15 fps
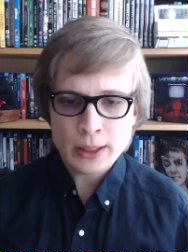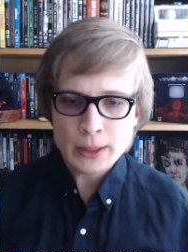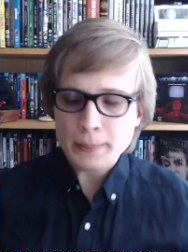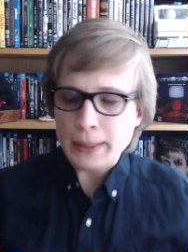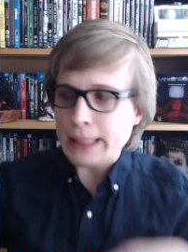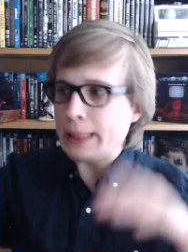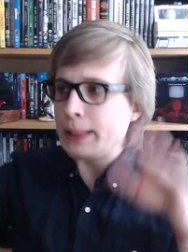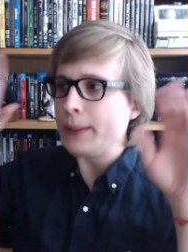
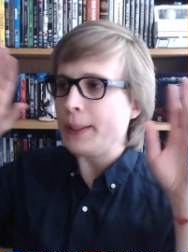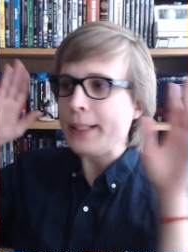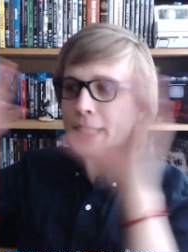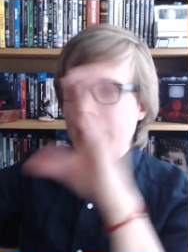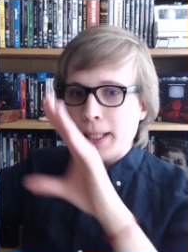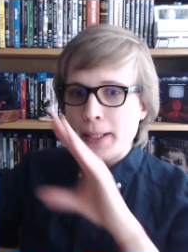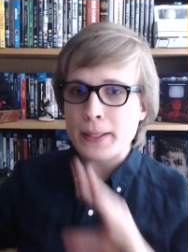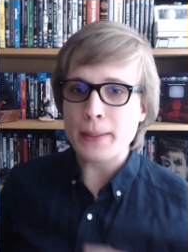My god,
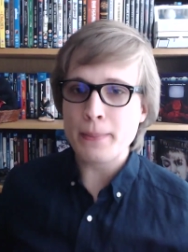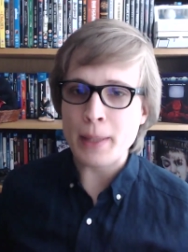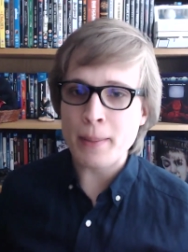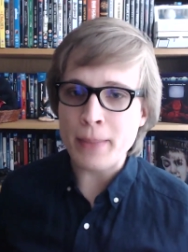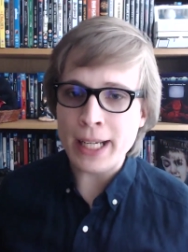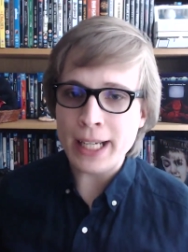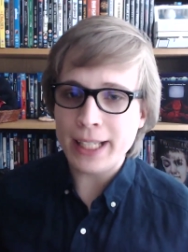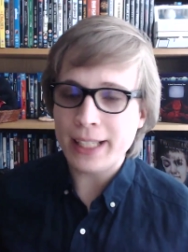Hashiba,
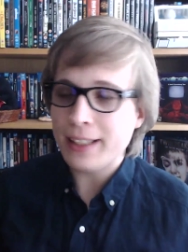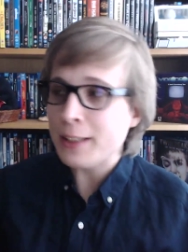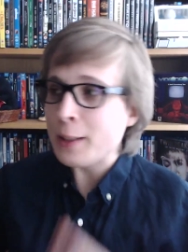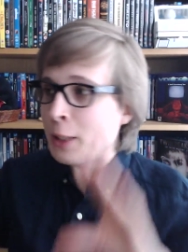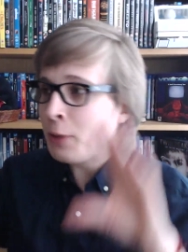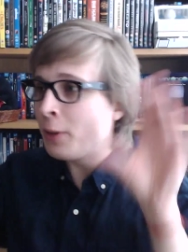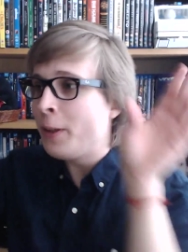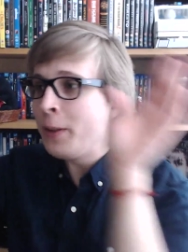mate, you
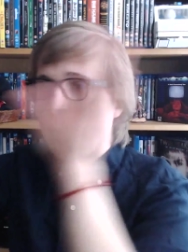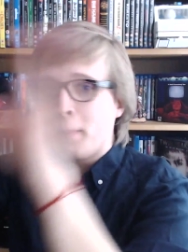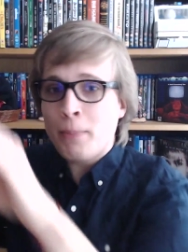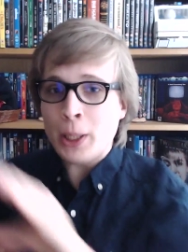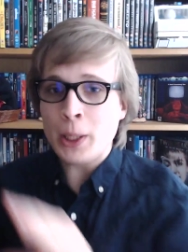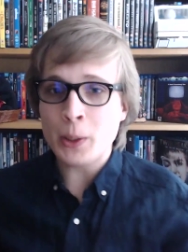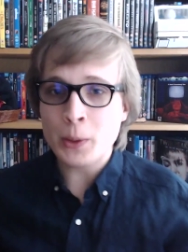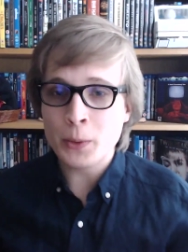grew the
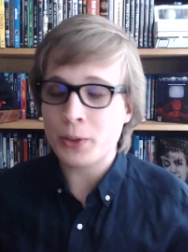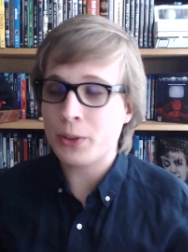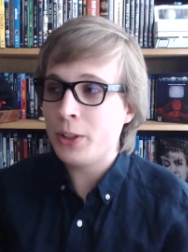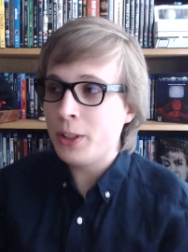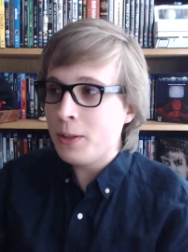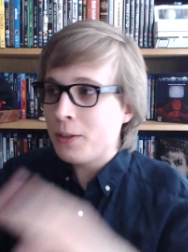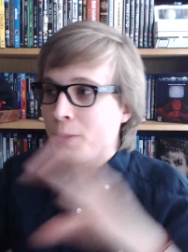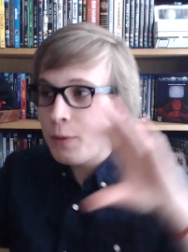balls,
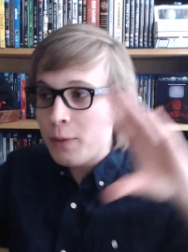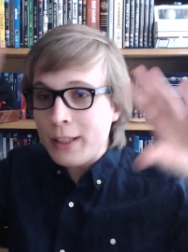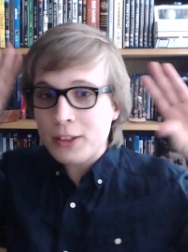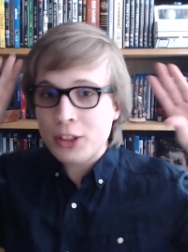you went